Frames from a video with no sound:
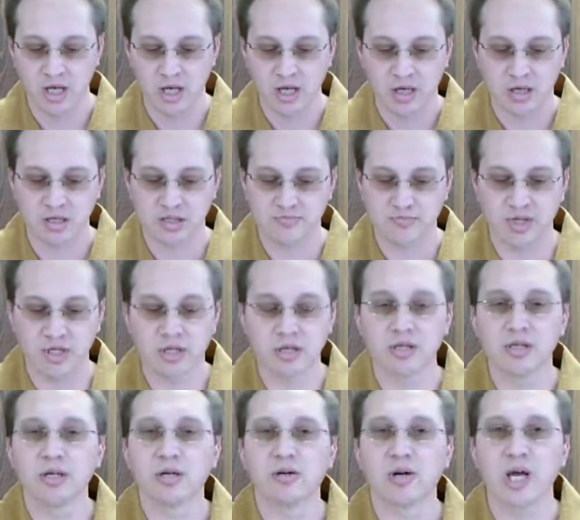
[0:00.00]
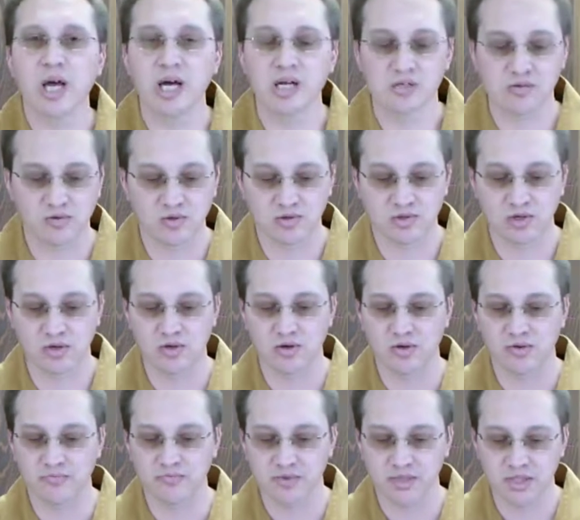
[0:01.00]
Now, speaking of the international
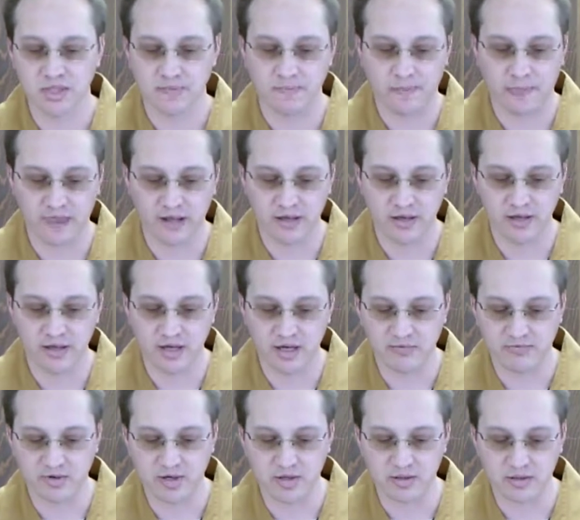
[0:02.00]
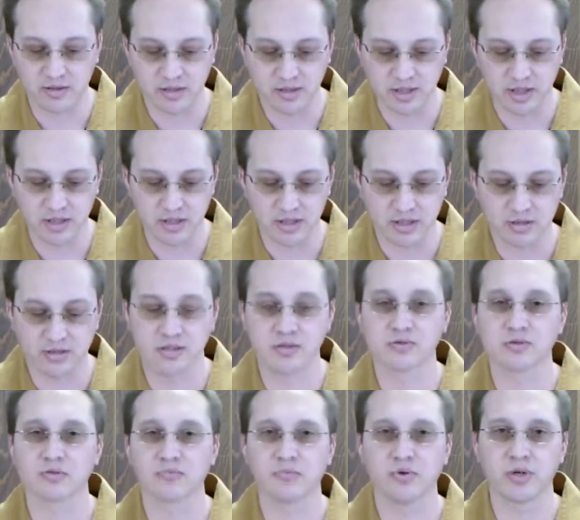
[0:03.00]
terms, I found in here this
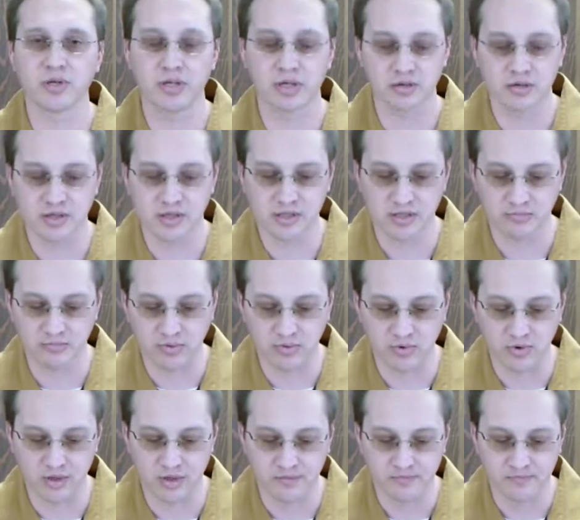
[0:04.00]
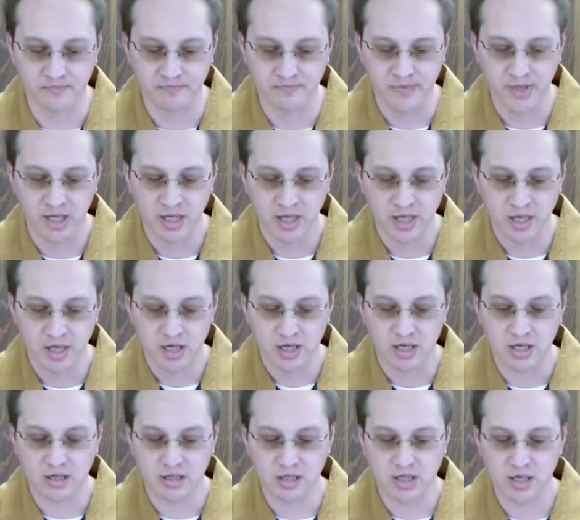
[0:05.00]
is a pretty interesting point.
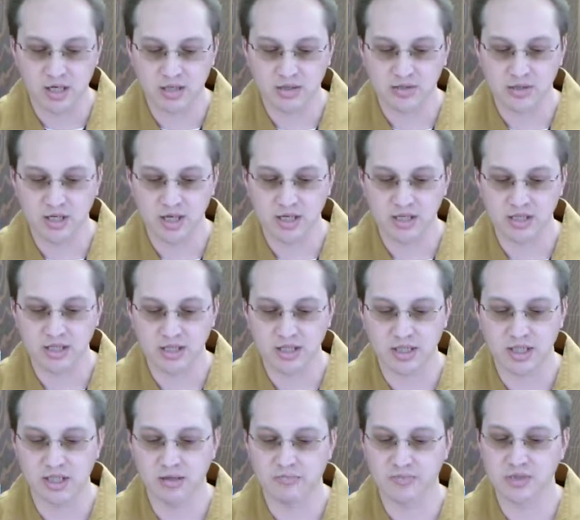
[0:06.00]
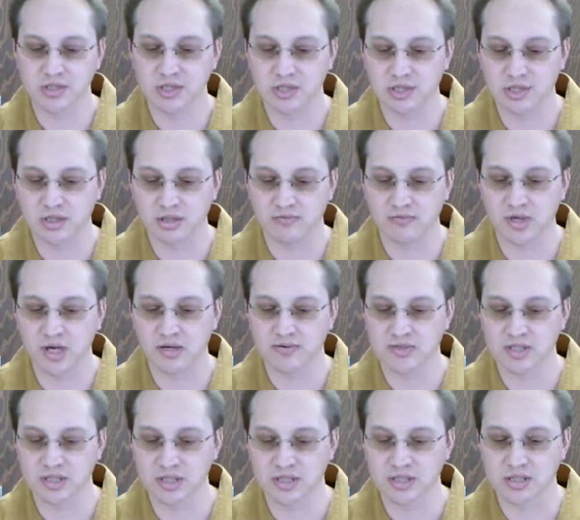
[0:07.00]
The contrast in the imposition of life
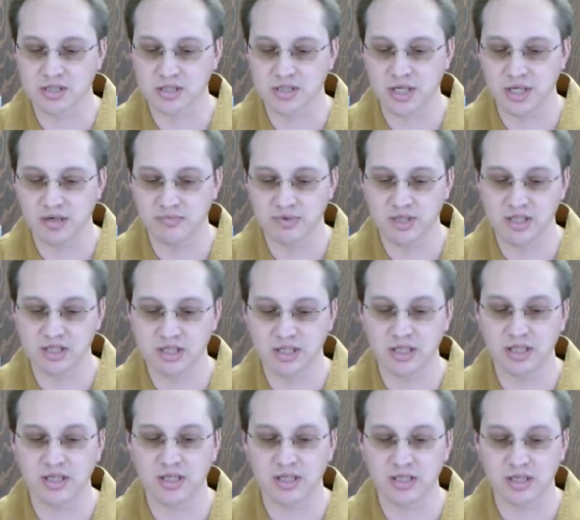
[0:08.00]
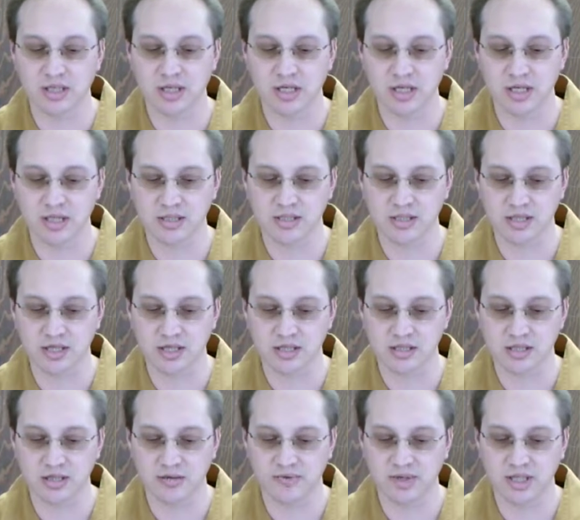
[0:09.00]
sentences can be seen in the context
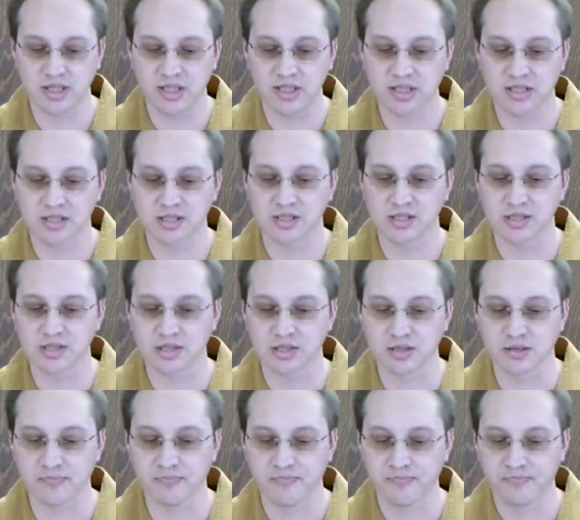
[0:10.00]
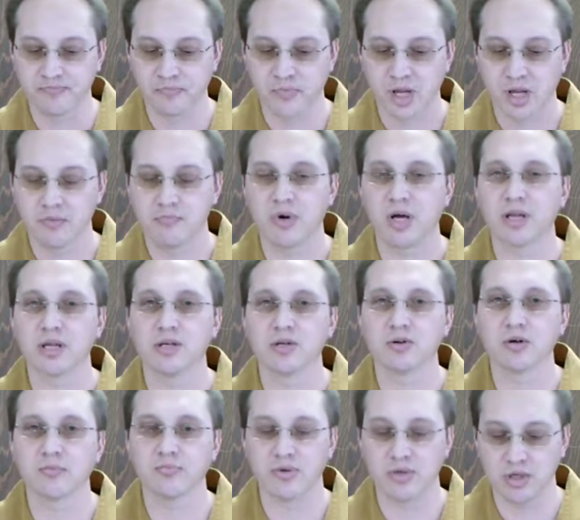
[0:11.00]
of a key decision by the
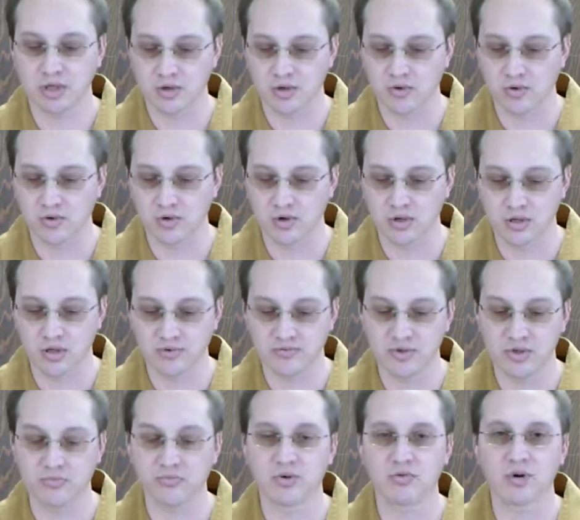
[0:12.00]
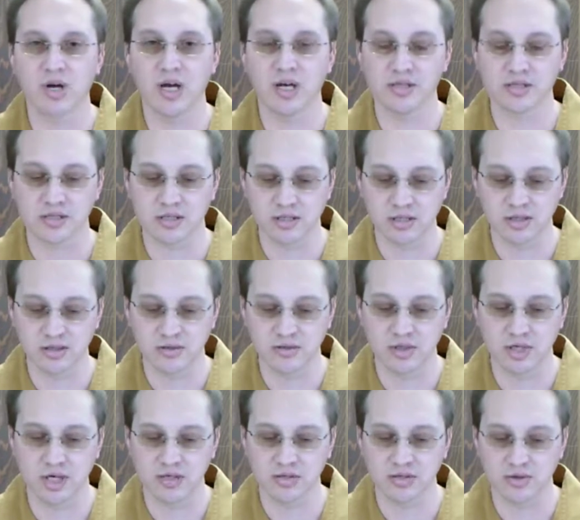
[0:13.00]
European Court of Human Rights in
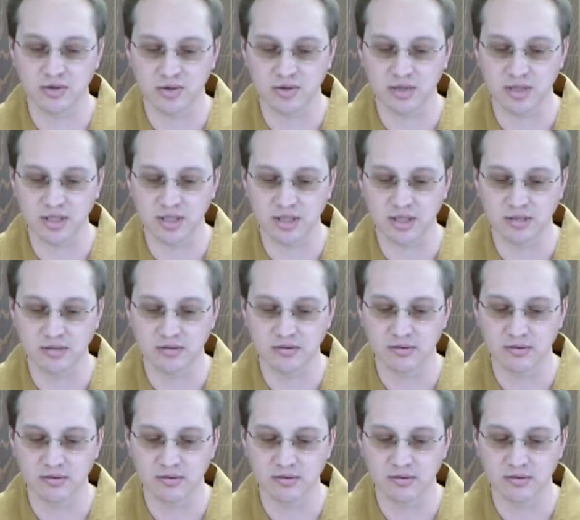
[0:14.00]
2013.